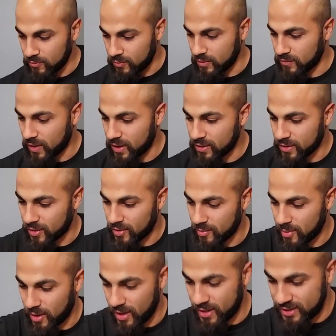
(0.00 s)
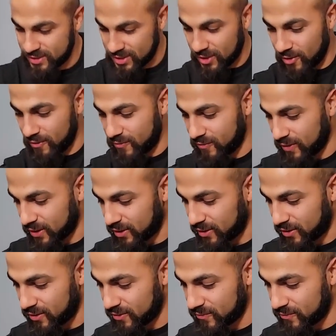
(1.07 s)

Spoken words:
got another box. Go figure.